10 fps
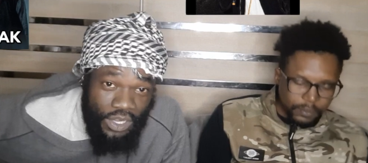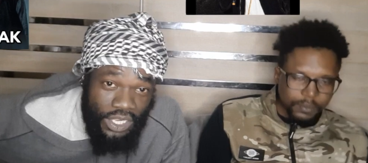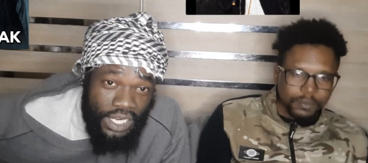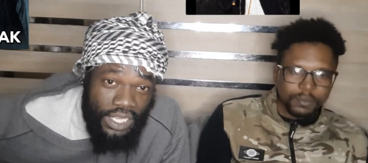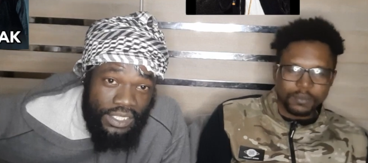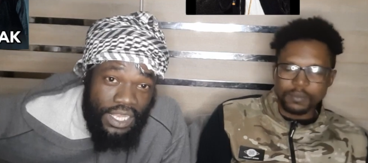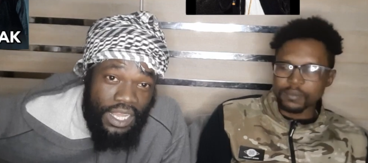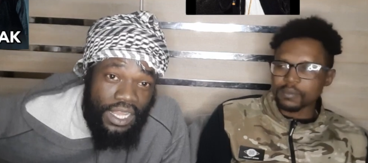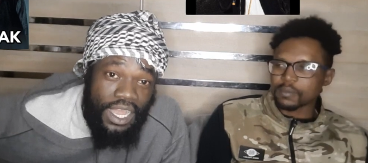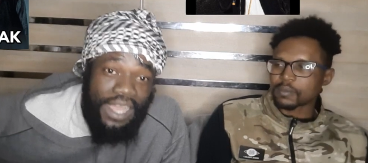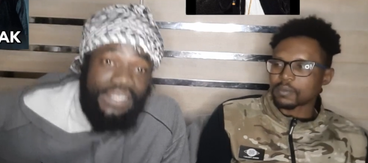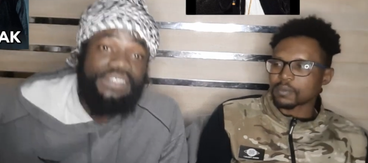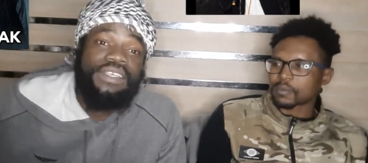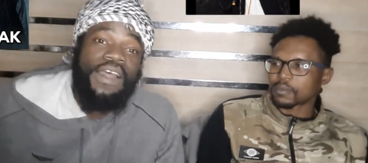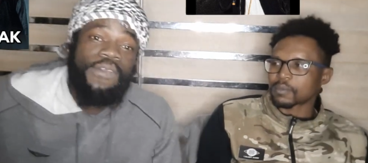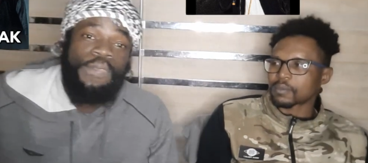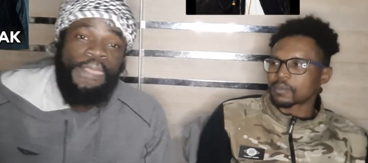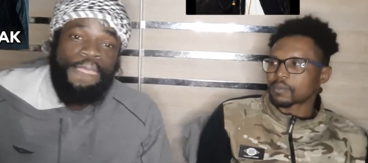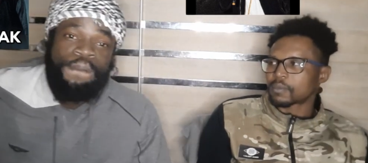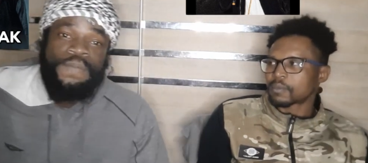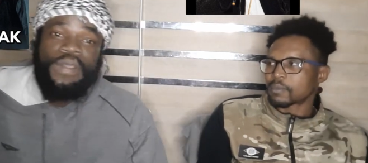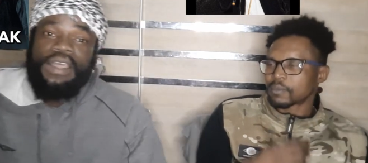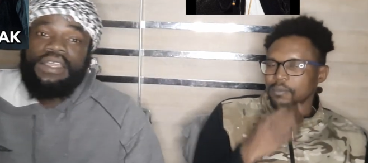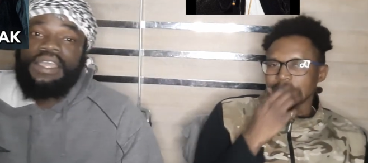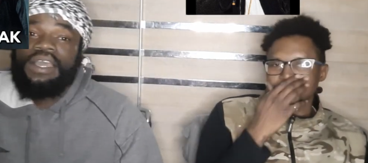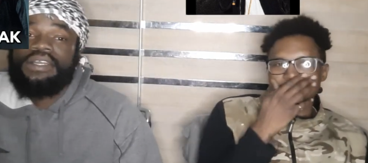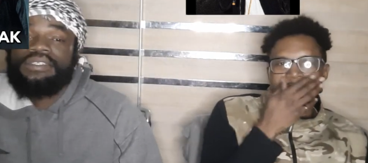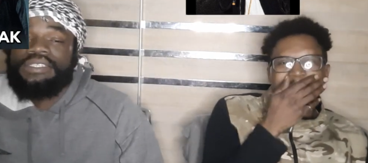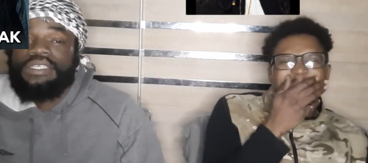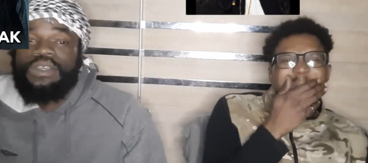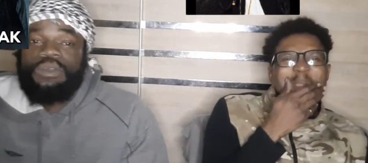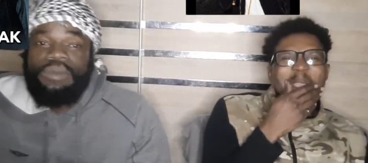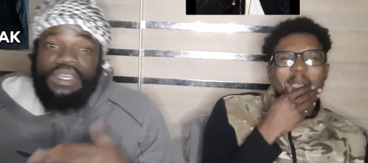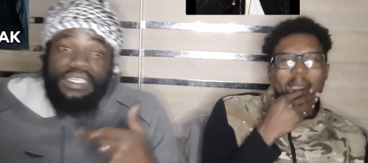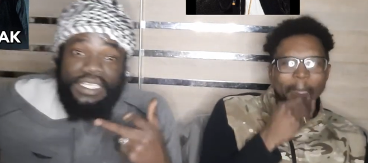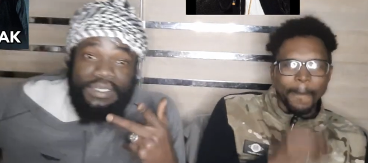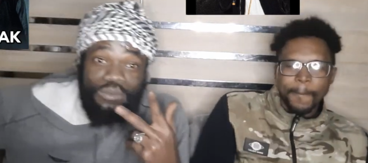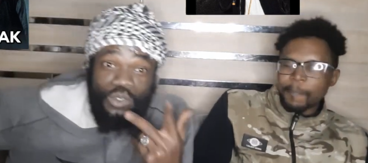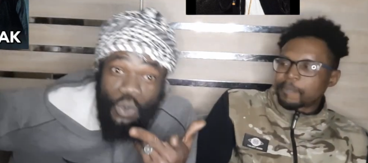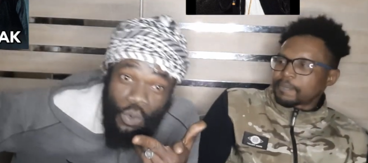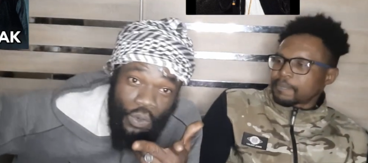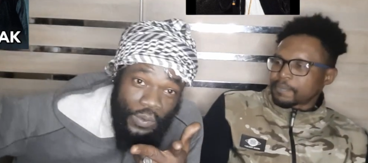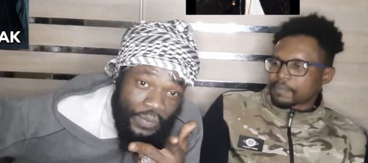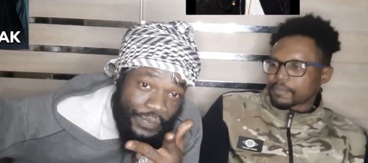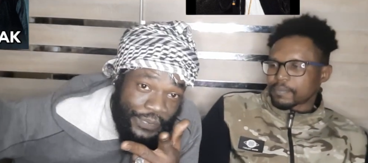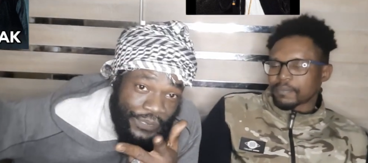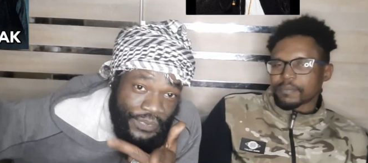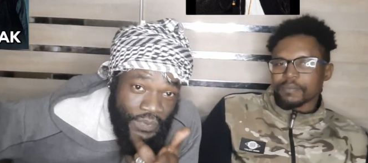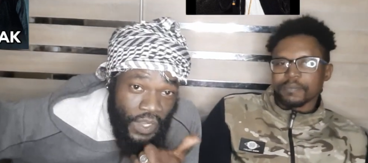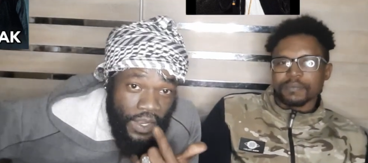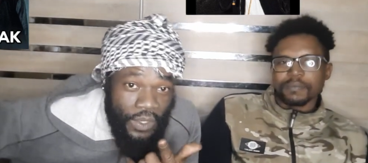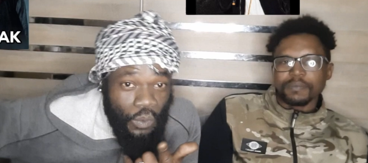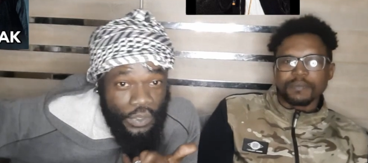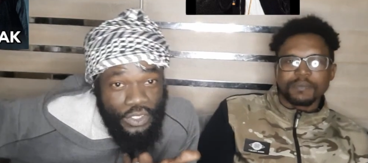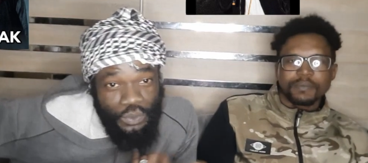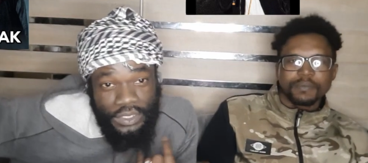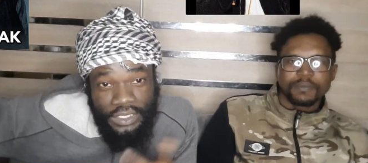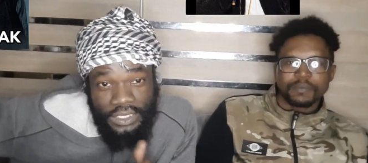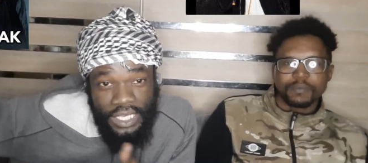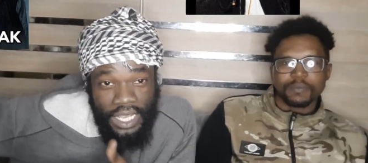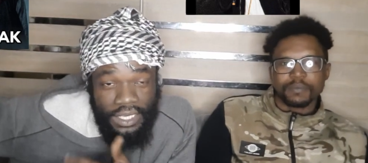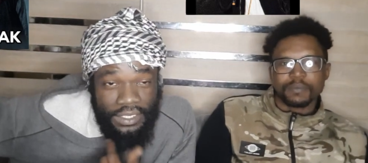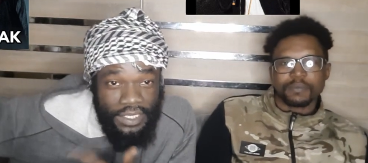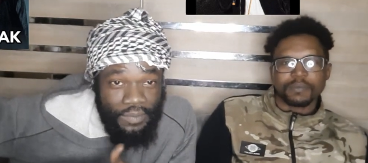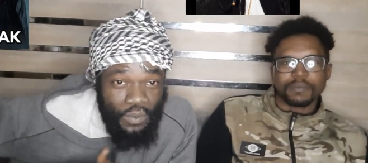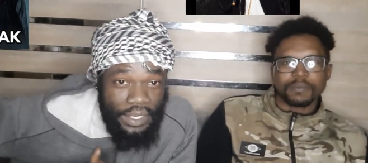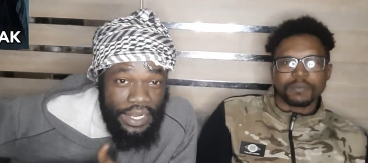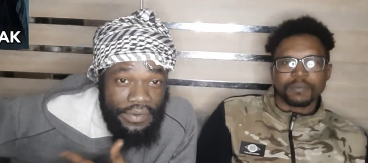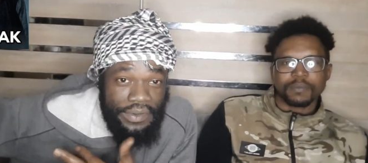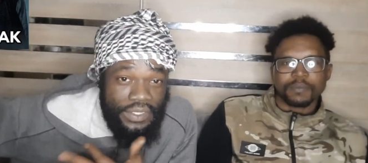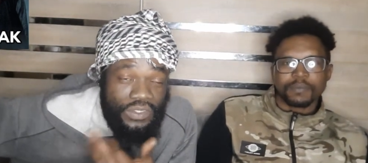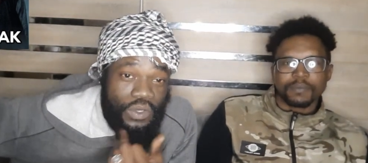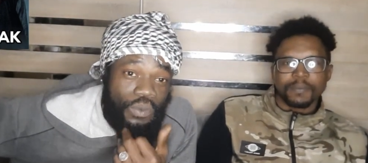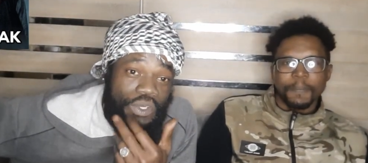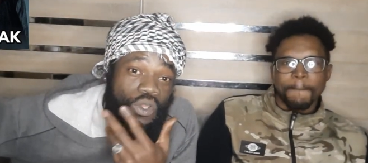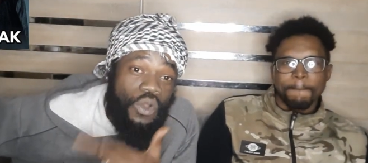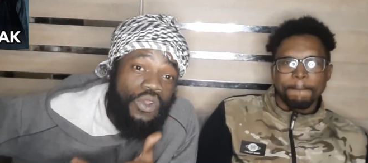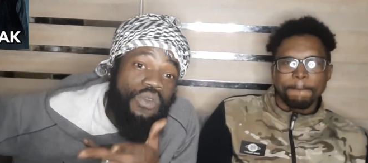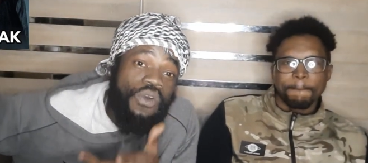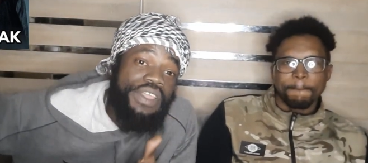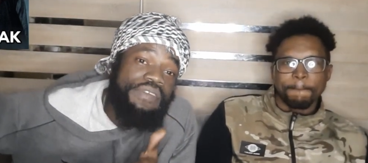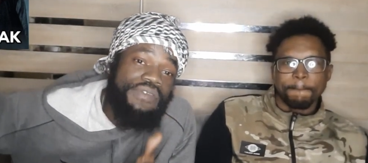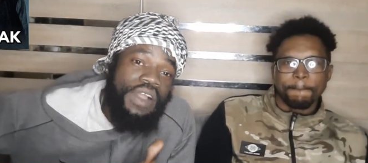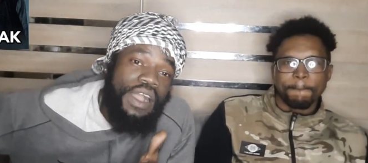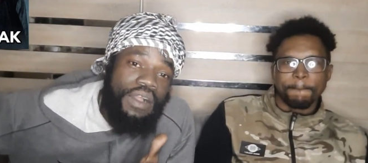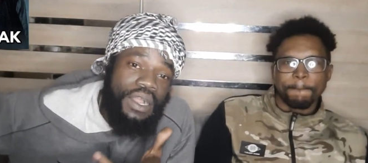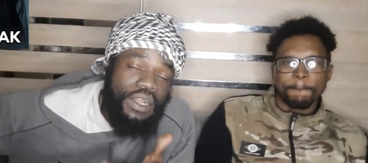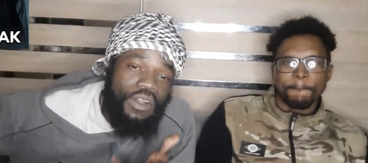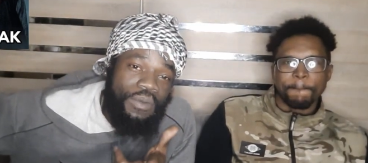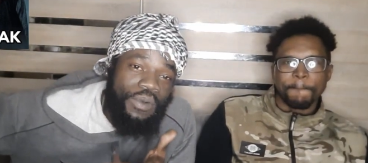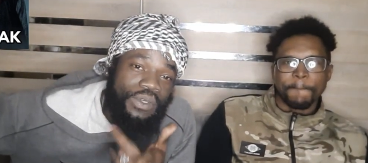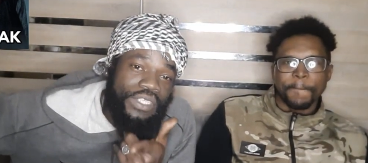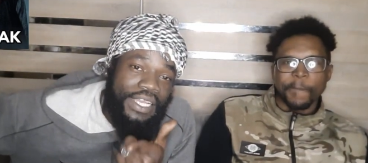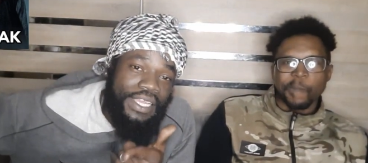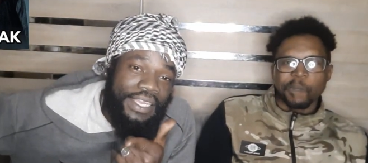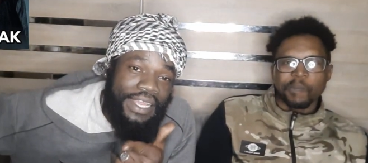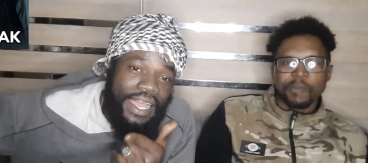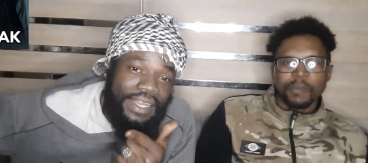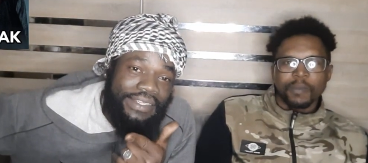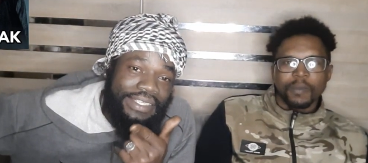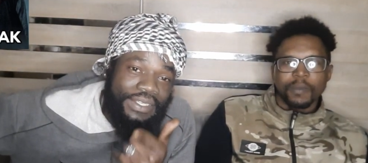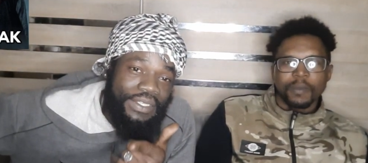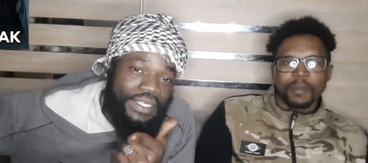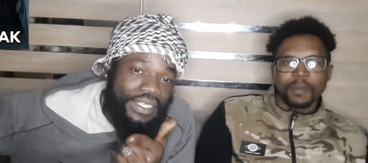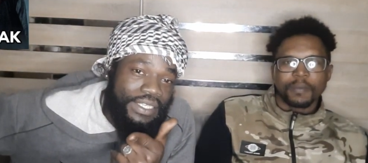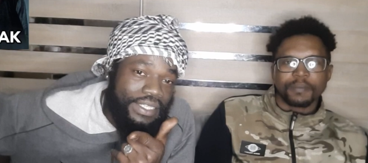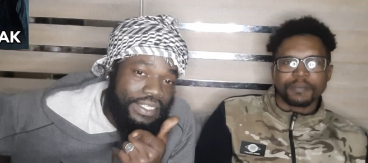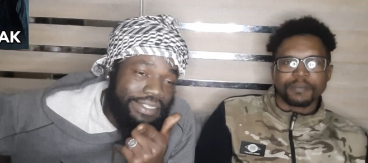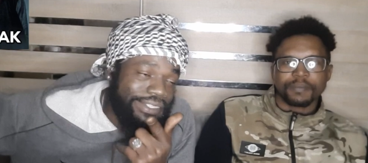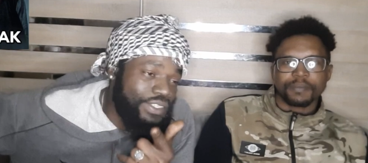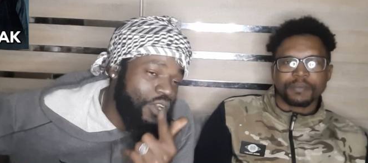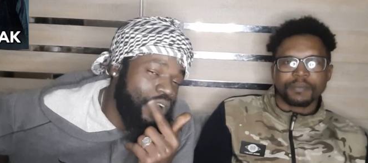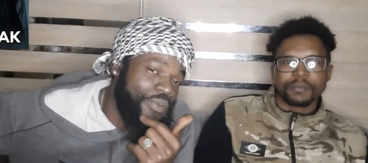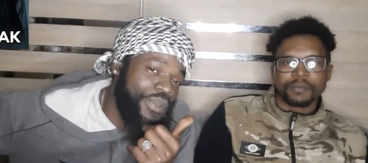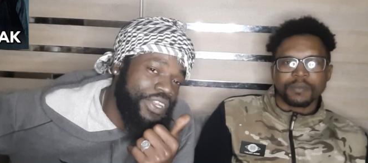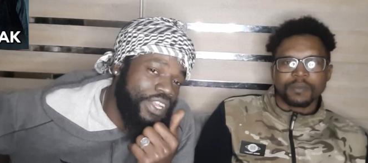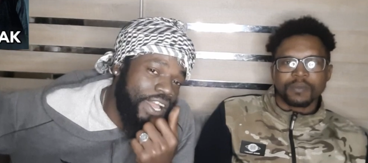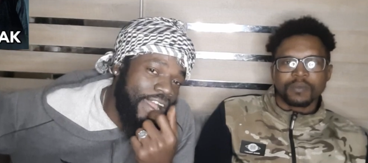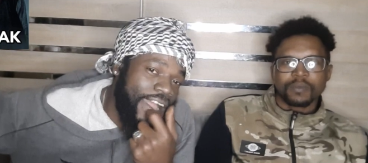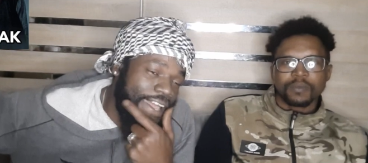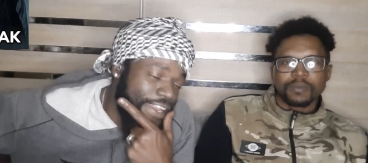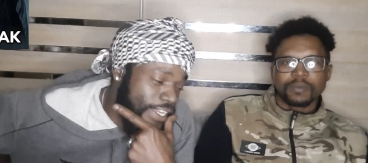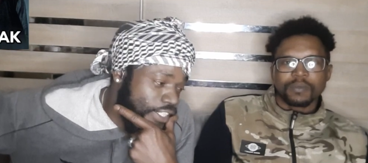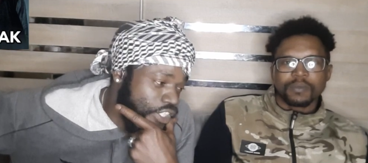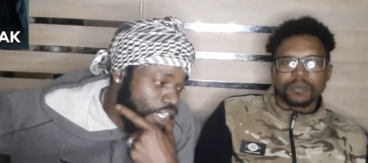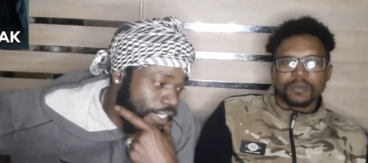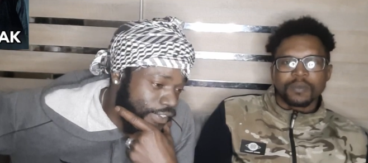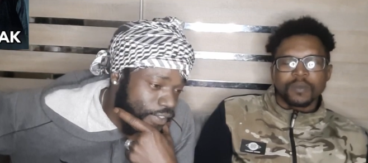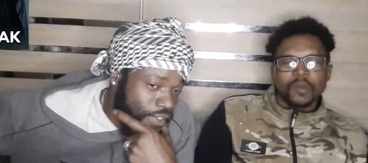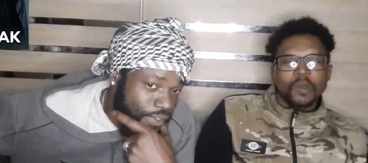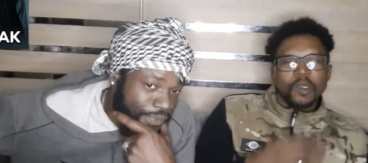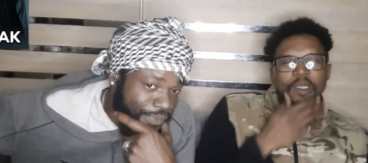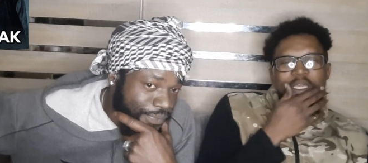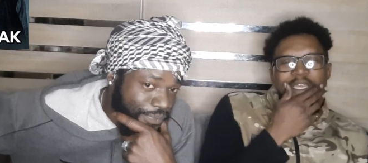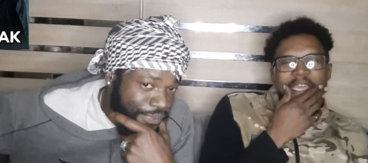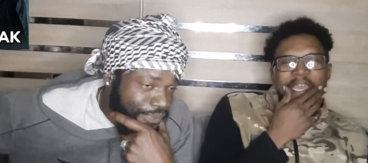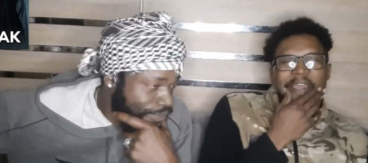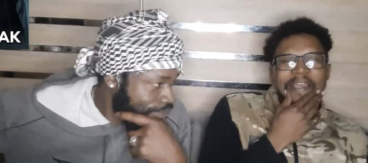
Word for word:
Speaker 1: buckler Khago answer. Khago say yo him a game two. Which we see Khago game one already. So we don't know if Khago gonna come out again and give determine a next shot.
Speaker 2: Yeah,